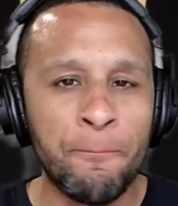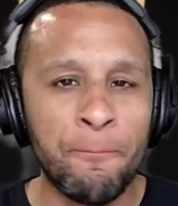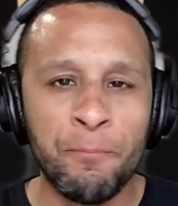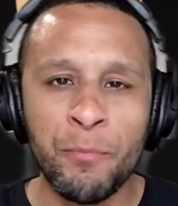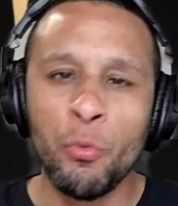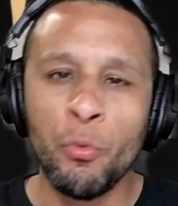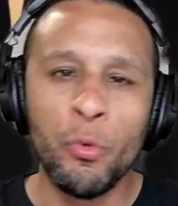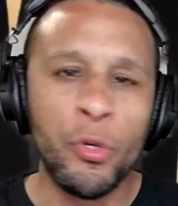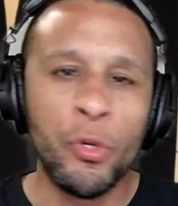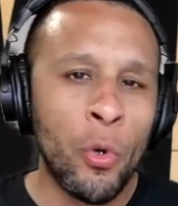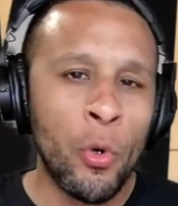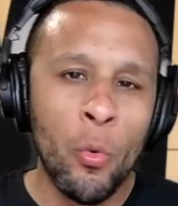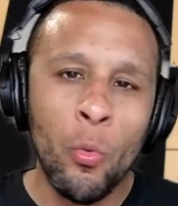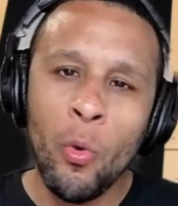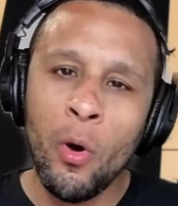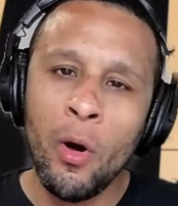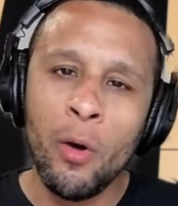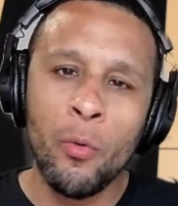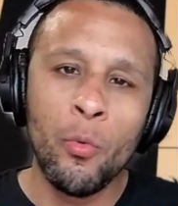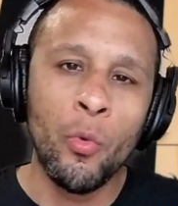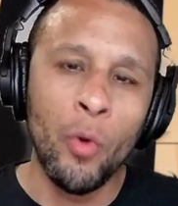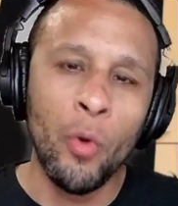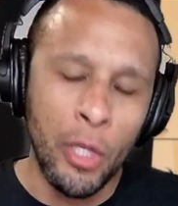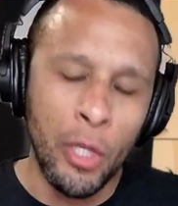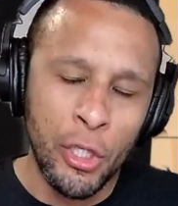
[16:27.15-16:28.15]
We don't
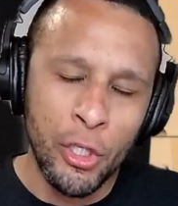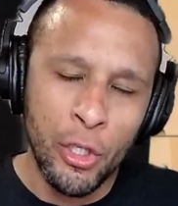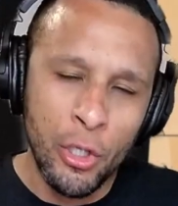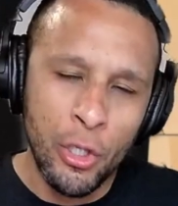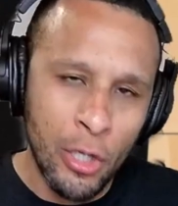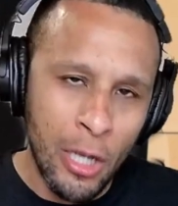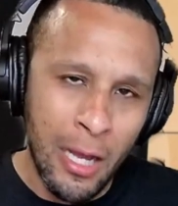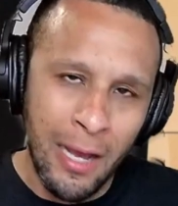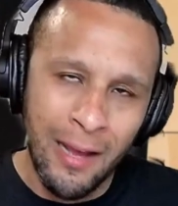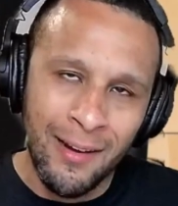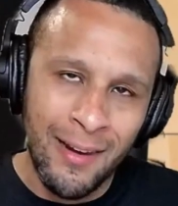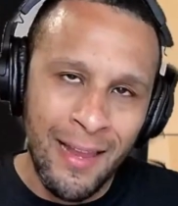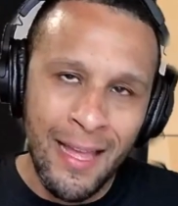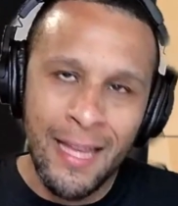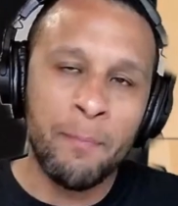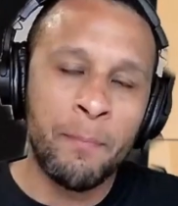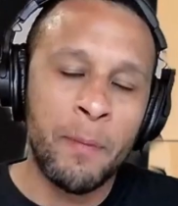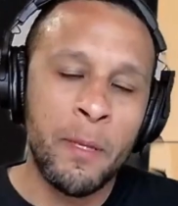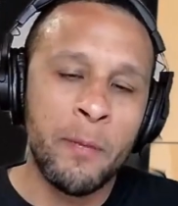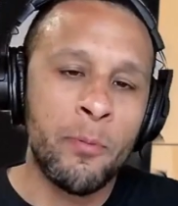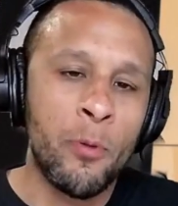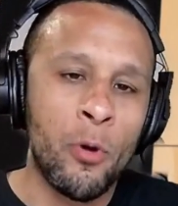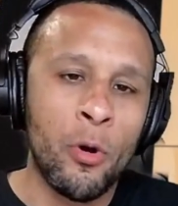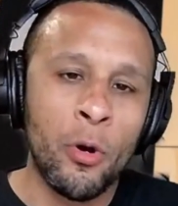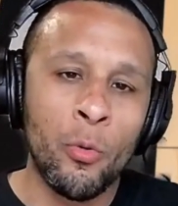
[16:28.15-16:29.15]
want, a lot of
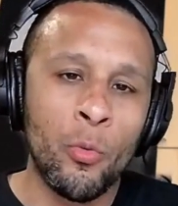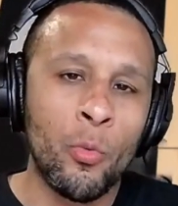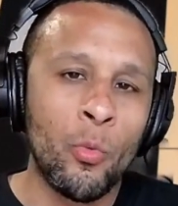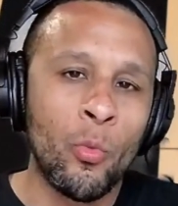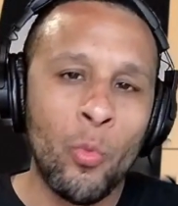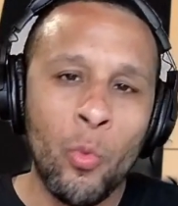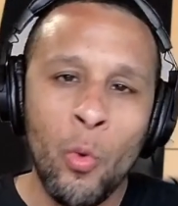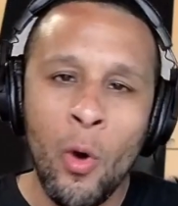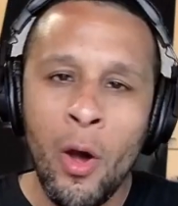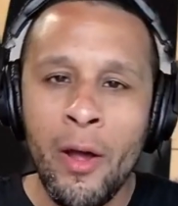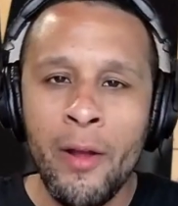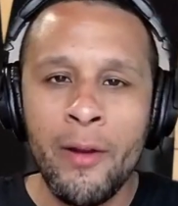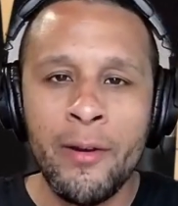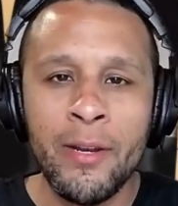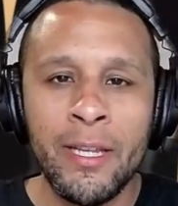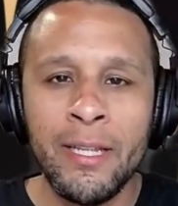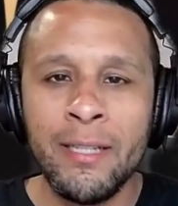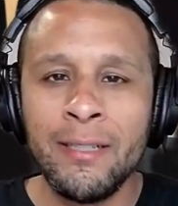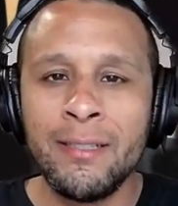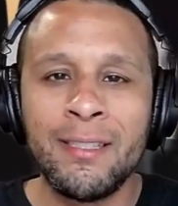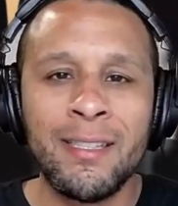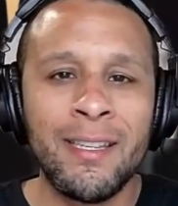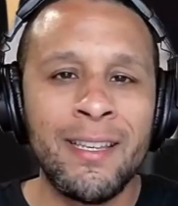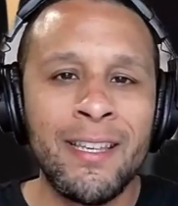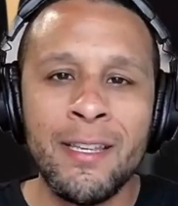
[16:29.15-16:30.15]
people are wanting
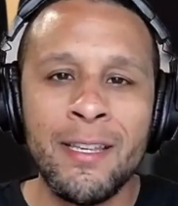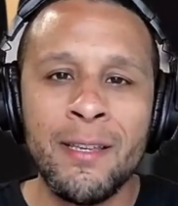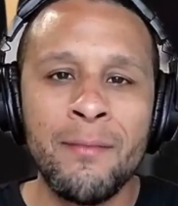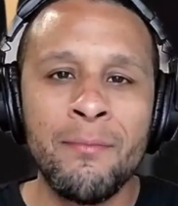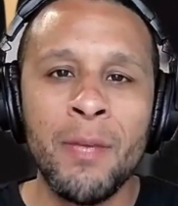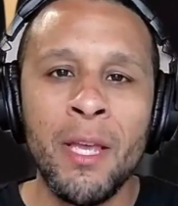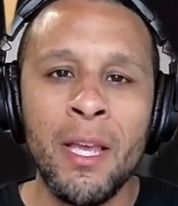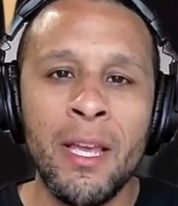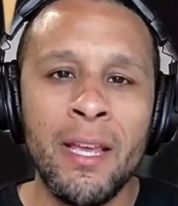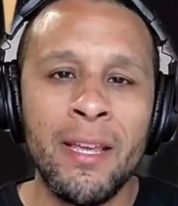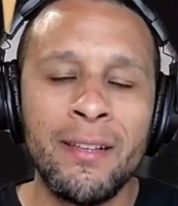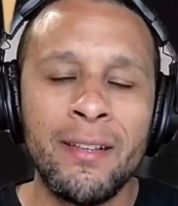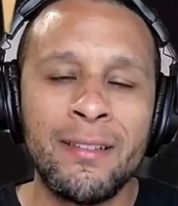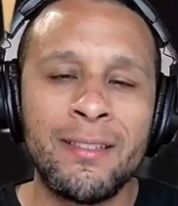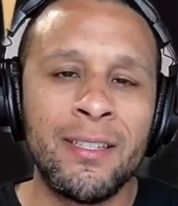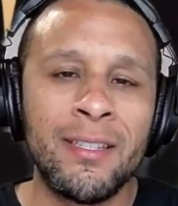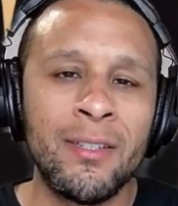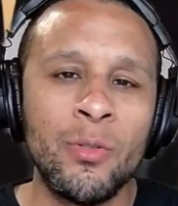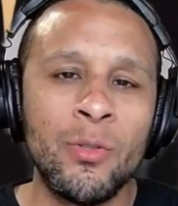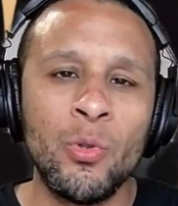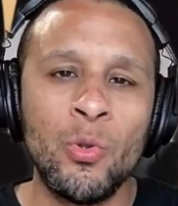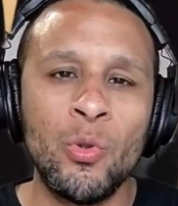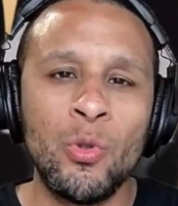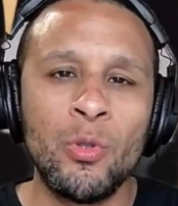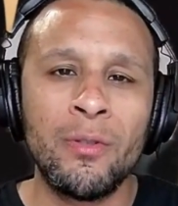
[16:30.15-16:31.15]
to him
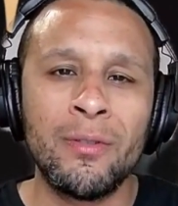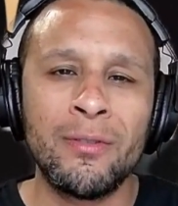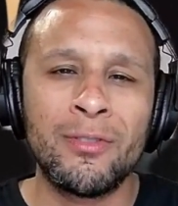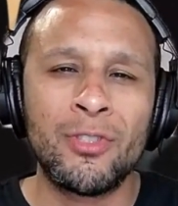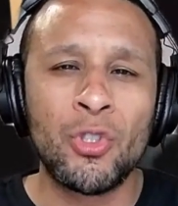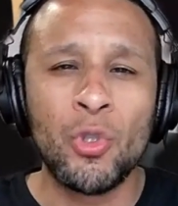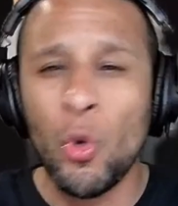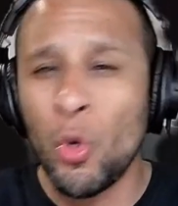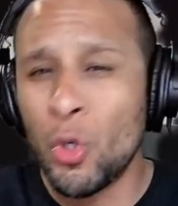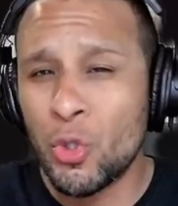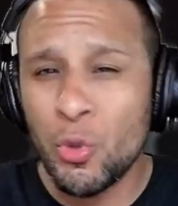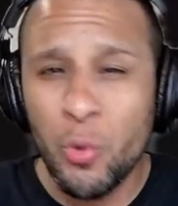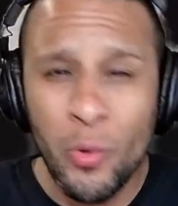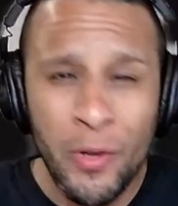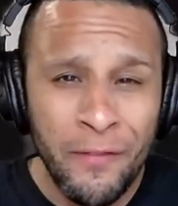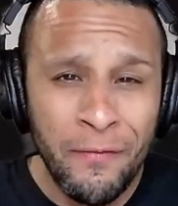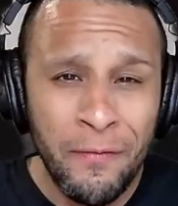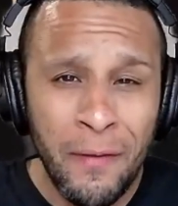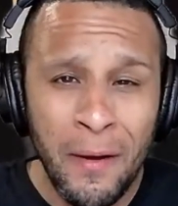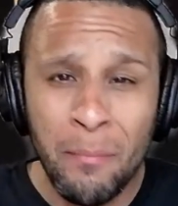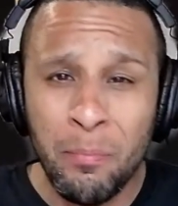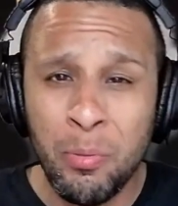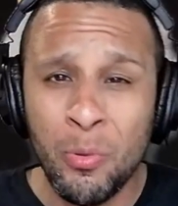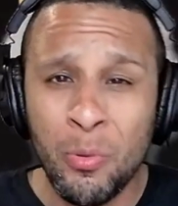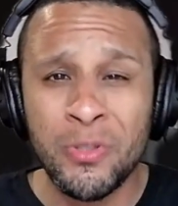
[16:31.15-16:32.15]
to score
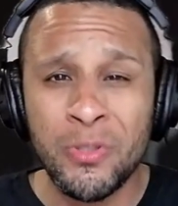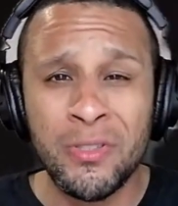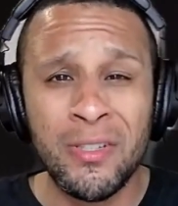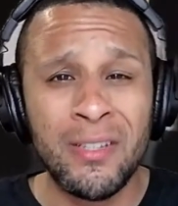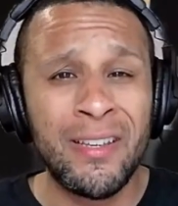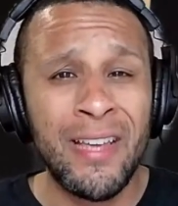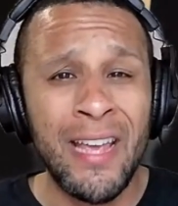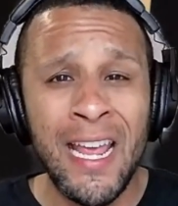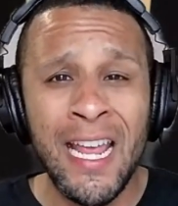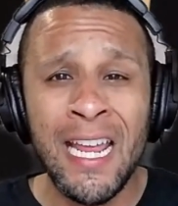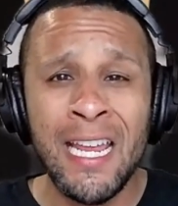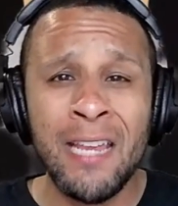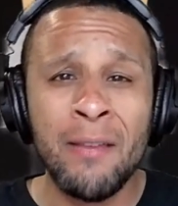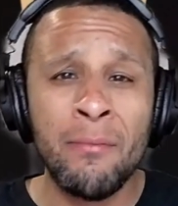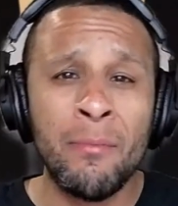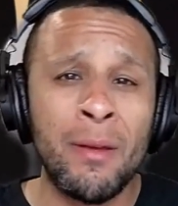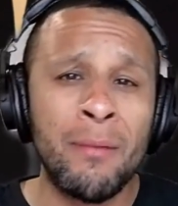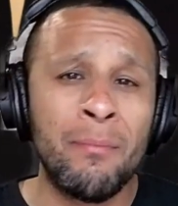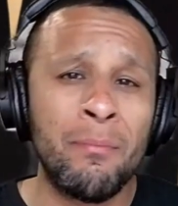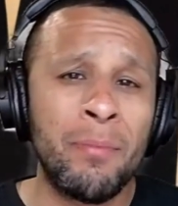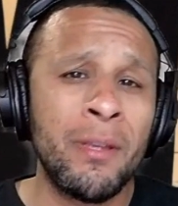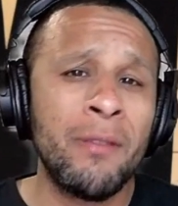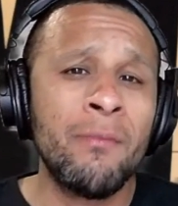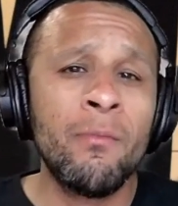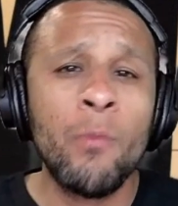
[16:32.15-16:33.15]
25 points a game and
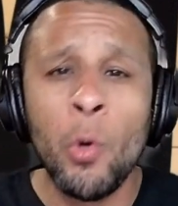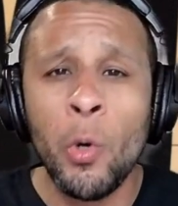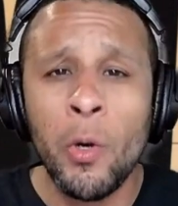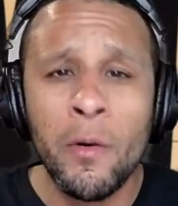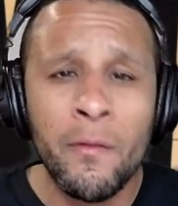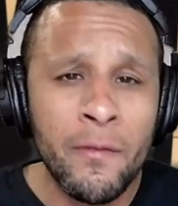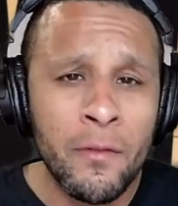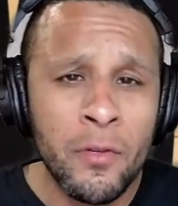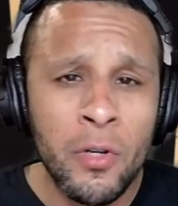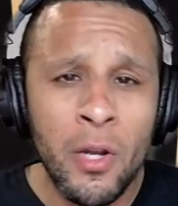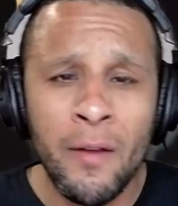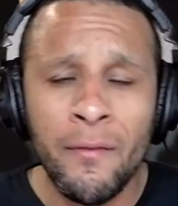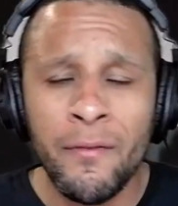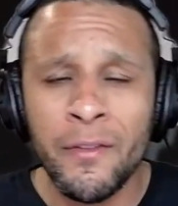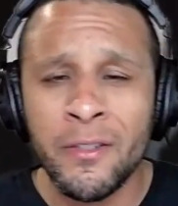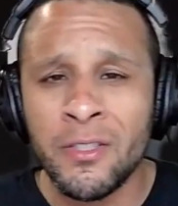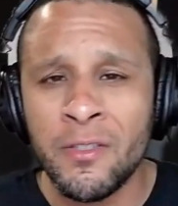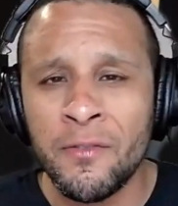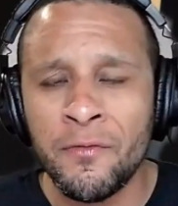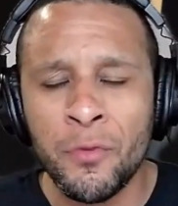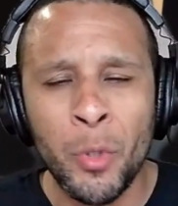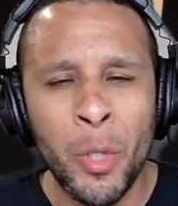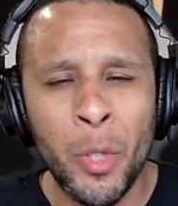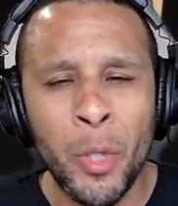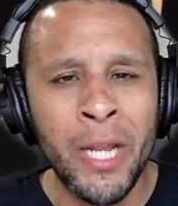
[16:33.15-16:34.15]
be more of an
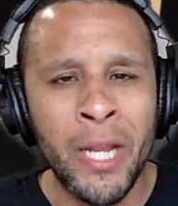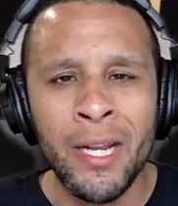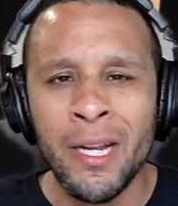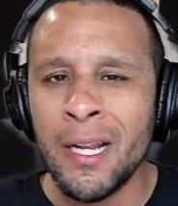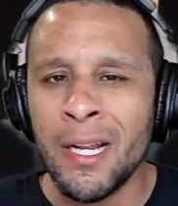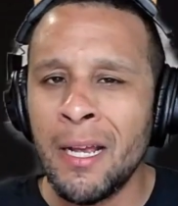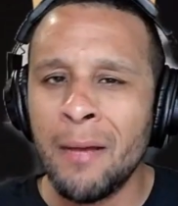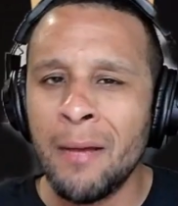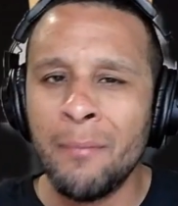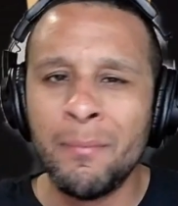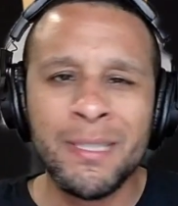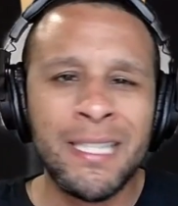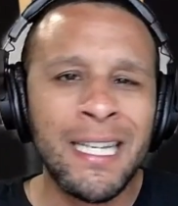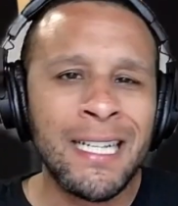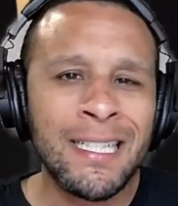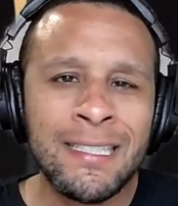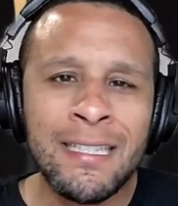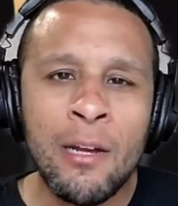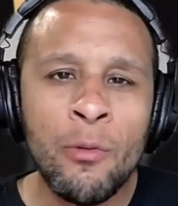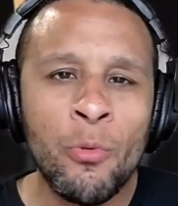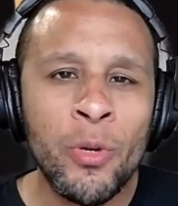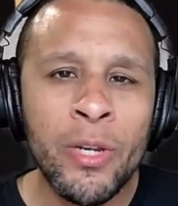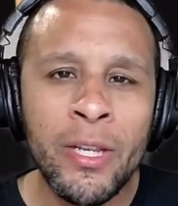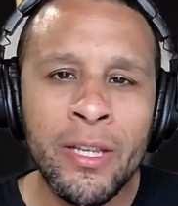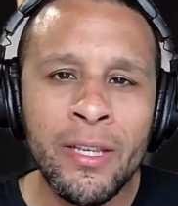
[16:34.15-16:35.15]
offensive threat, but that's
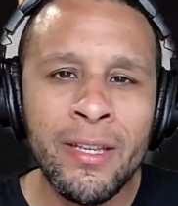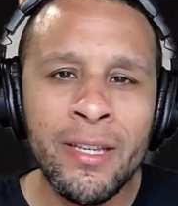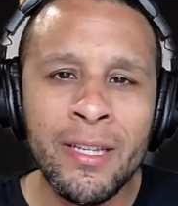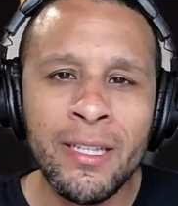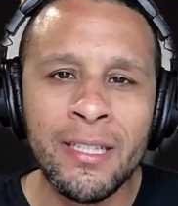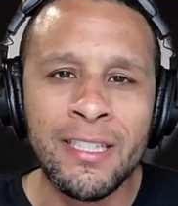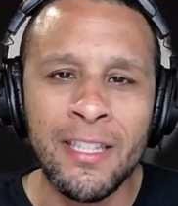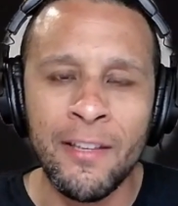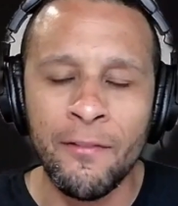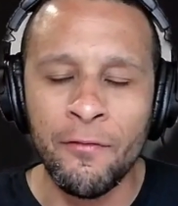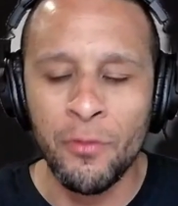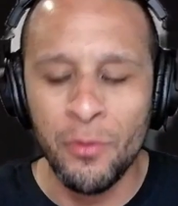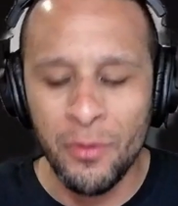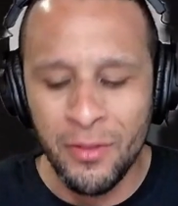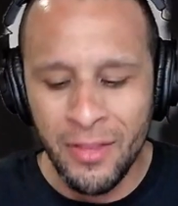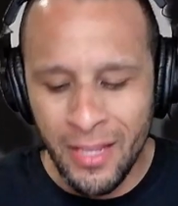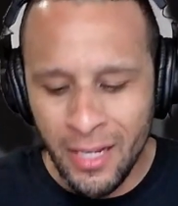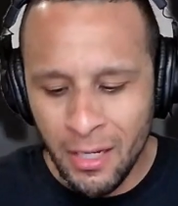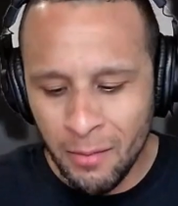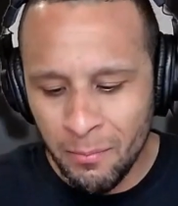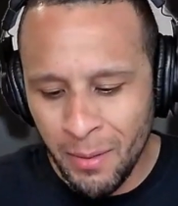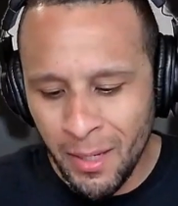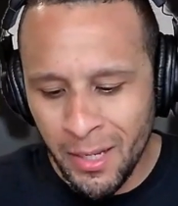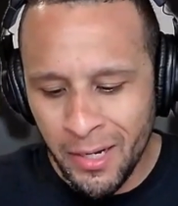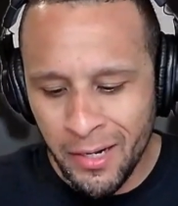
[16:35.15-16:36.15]
not what he is. If you think
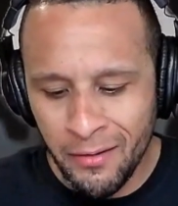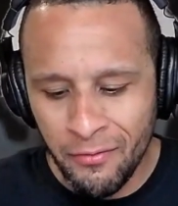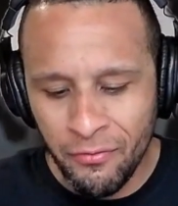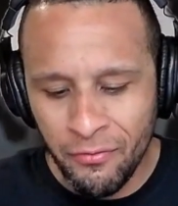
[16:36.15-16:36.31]
about it,